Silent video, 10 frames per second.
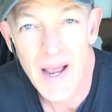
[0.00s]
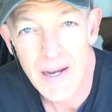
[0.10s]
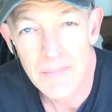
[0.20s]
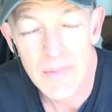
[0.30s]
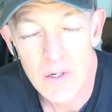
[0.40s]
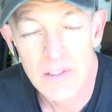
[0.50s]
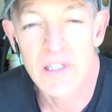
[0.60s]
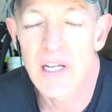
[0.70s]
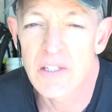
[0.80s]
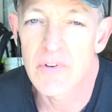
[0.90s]
back, and on
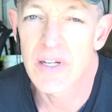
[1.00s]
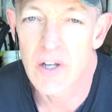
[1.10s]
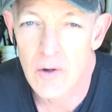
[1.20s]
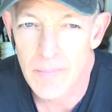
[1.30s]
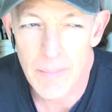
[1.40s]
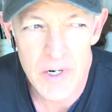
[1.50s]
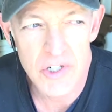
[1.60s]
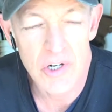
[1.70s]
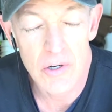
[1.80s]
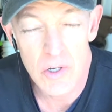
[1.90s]
today's video, I'm going to
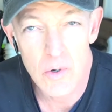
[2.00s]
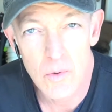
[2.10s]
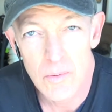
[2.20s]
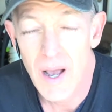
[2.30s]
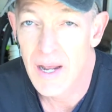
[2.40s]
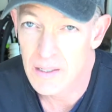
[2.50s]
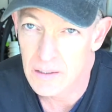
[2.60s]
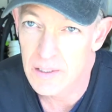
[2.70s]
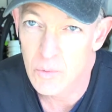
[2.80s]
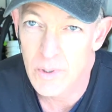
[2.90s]
show you how to
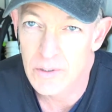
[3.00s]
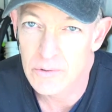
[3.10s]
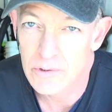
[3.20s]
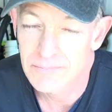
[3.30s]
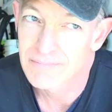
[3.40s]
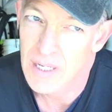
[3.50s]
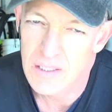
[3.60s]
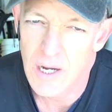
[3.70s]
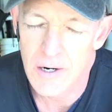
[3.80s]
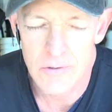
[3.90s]
clean wheels
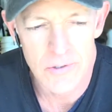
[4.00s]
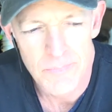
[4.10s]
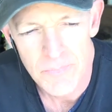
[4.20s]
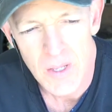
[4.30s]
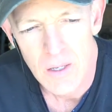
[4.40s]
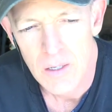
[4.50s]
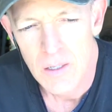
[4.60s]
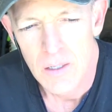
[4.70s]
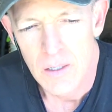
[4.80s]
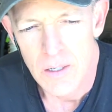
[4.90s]
and tires.
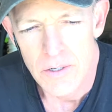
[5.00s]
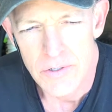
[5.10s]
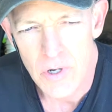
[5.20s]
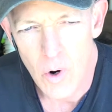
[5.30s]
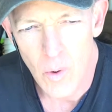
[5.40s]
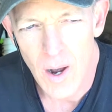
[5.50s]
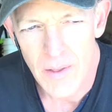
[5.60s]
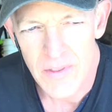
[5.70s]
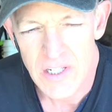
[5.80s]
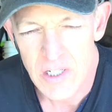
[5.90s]
So
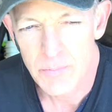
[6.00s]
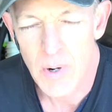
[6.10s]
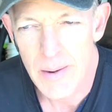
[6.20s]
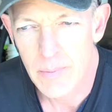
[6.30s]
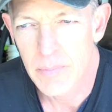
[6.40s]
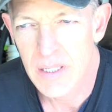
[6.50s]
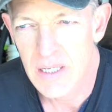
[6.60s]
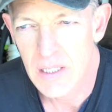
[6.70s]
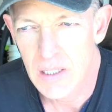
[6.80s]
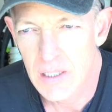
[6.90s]
this is
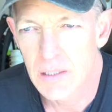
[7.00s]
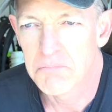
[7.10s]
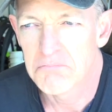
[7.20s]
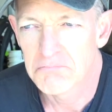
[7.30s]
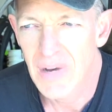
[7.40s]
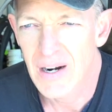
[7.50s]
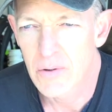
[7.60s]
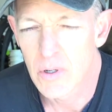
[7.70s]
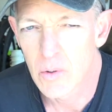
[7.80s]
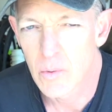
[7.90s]
probably, I
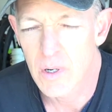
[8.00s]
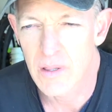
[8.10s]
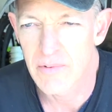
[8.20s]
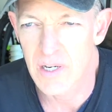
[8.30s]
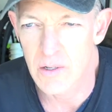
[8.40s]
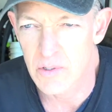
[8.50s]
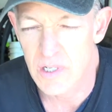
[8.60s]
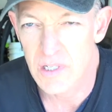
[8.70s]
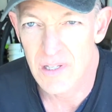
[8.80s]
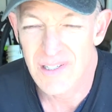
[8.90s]
don't know, one of the videos
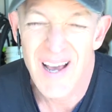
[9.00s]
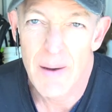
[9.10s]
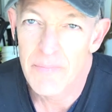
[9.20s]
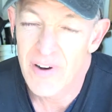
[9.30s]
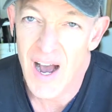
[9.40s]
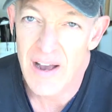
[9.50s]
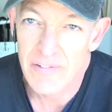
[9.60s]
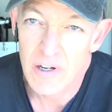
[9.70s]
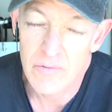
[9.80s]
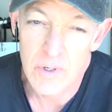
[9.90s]
that's in the top
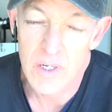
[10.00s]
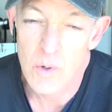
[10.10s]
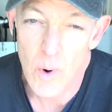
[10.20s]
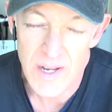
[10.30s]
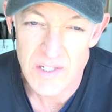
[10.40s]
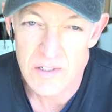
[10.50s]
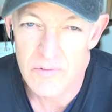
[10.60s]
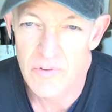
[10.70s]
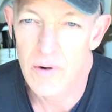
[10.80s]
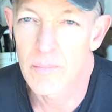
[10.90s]
five of requests
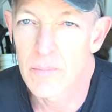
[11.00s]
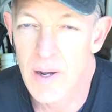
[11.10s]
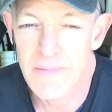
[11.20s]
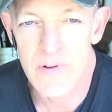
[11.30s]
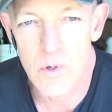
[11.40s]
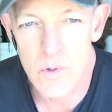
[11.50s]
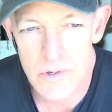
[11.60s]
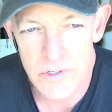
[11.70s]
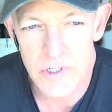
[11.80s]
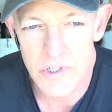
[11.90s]
from my
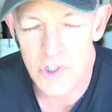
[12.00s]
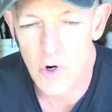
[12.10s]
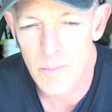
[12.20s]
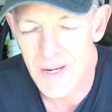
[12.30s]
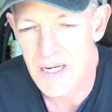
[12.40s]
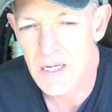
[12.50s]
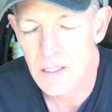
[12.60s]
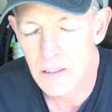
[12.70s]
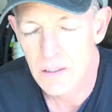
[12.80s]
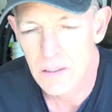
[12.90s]
viewers to show
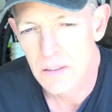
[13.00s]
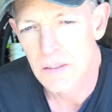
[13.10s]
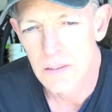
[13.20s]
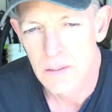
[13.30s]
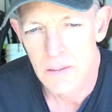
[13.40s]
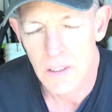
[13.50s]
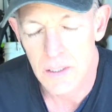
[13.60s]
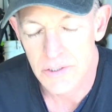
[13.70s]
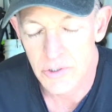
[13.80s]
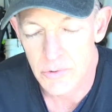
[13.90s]
me,
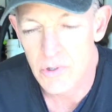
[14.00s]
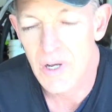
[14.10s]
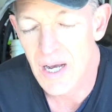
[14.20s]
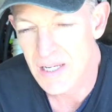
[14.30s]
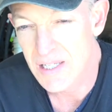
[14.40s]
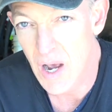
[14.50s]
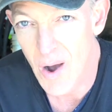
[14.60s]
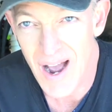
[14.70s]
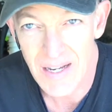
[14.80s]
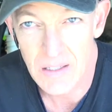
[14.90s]
or uh, to show you guys how
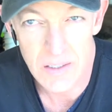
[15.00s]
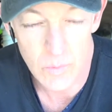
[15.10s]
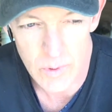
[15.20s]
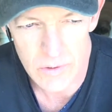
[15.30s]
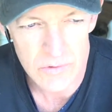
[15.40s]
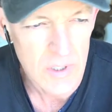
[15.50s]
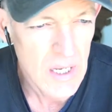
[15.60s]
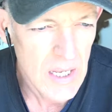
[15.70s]
I clean wheels.